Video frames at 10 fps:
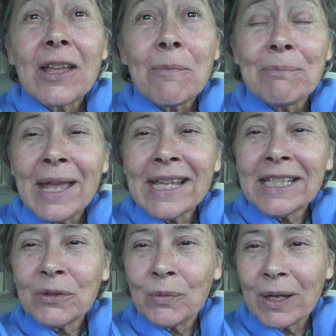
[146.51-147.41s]
men
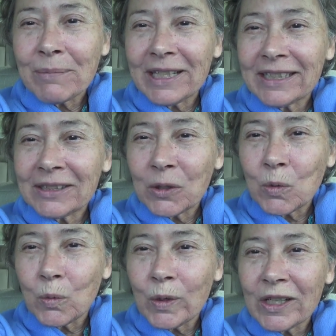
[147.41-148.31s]
and women
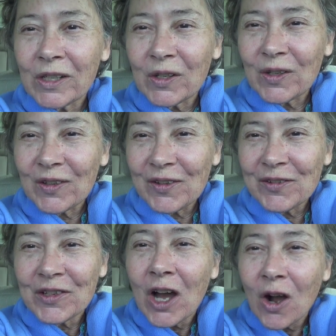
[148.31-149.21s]
will
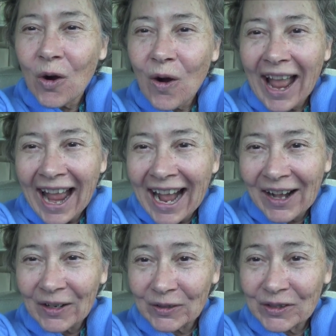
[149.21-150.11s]
know
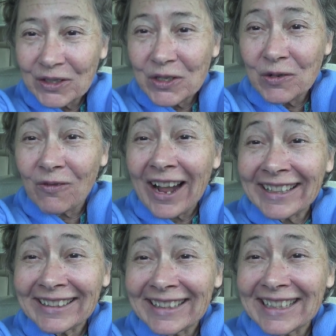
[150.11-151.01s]
how
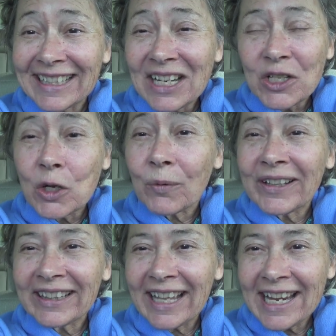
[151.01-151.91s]
finally, to
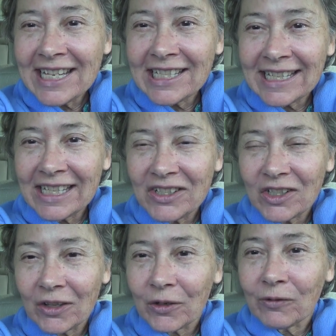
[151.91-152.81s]
relate to
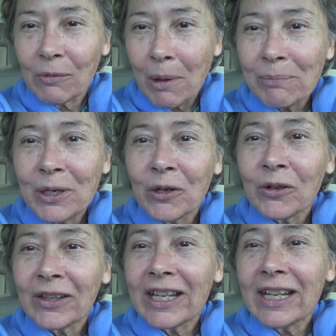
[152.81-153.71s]
each other from a
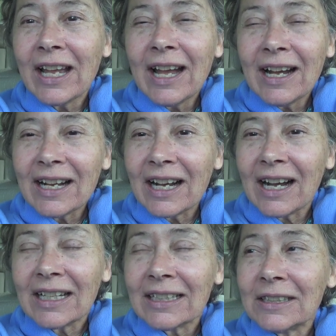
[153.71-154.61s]
purely
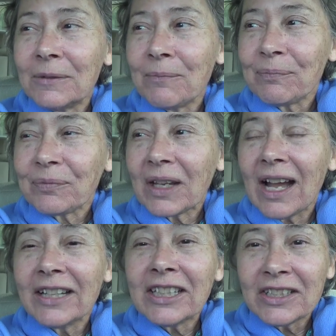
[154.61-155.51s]
uh, um,
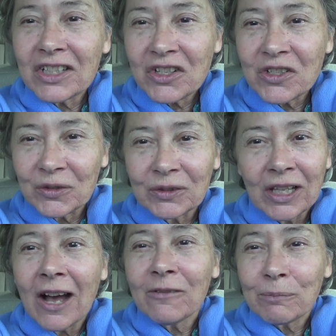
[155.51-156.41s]
unconditional
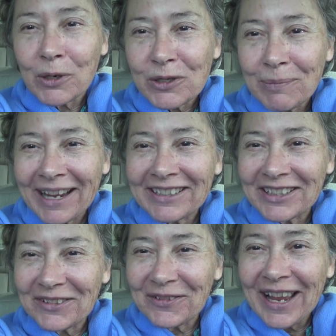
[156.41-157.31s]
love
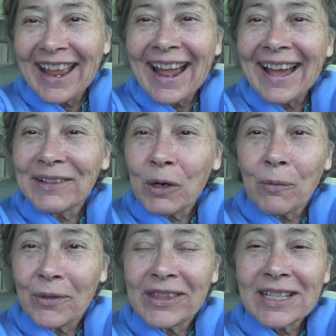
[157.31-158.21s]
perspective. And
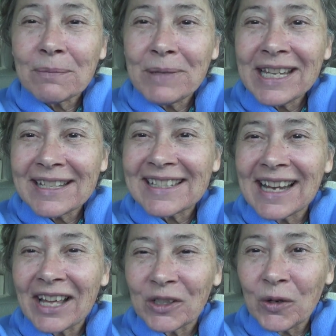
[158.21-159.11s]
this means
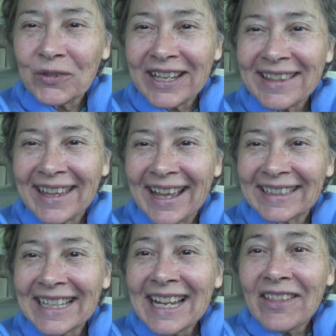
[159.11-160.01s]
not only
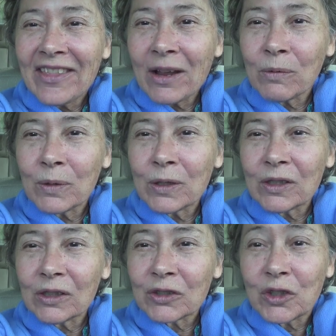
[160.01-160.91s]
that they
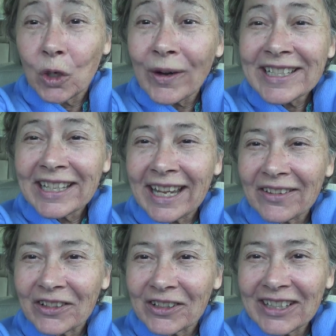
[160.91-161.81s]
will join
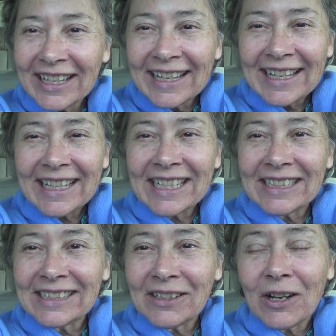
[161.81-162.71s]
together
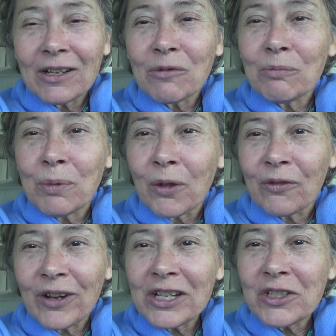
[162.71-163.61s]
in
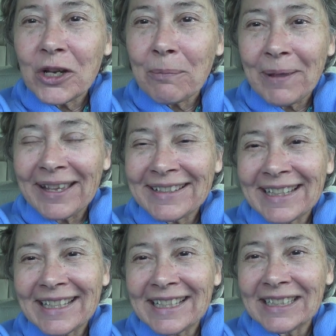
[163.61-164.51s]
both friendship and
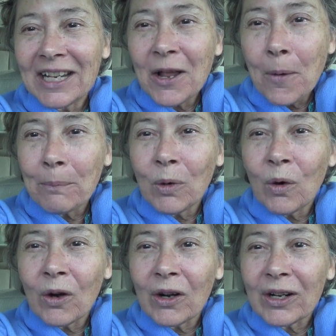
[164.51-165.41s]
in
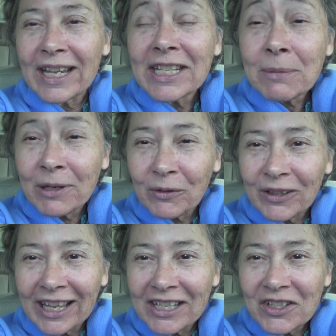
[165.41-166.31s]
more intimate
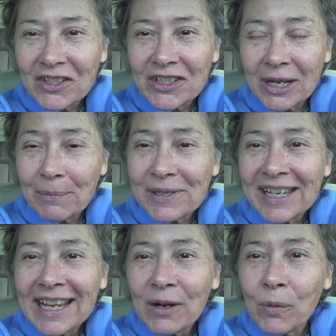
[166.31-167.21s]

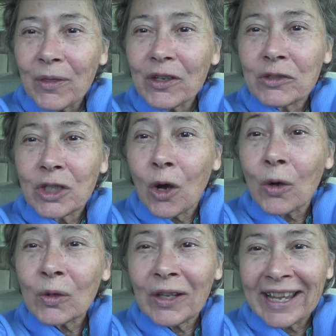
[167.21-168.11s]
relationships with
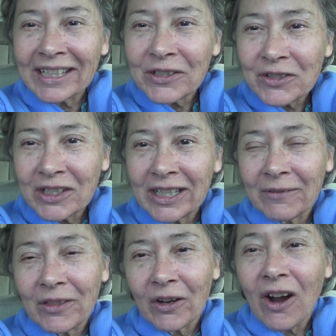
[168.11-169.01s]
total energy
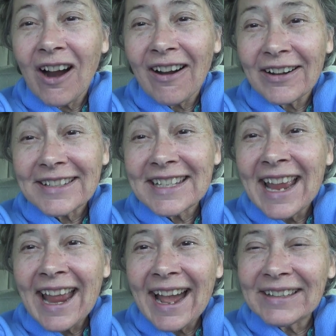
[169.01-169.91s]
of their hearts,
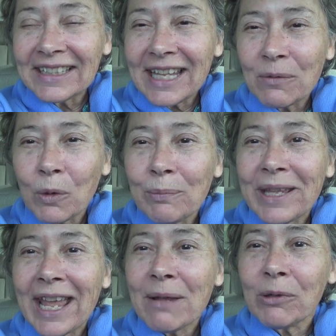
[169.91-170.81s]
and that they will
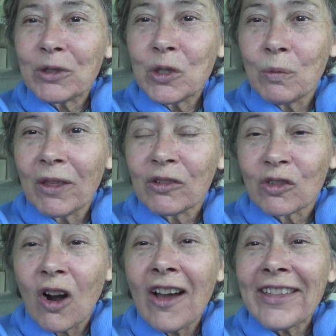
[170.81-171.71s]
be able to
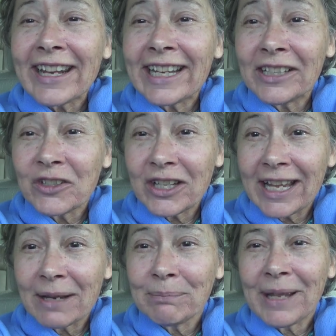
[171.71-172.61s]
withdraw that
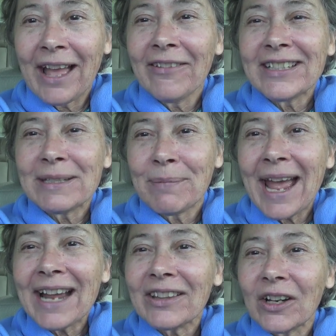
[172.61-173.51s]
energy and balance
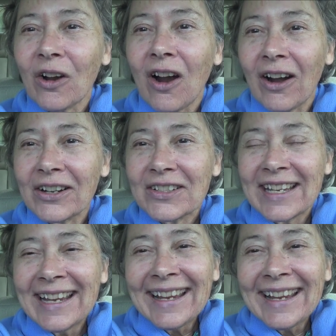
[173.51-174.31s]
back their hearts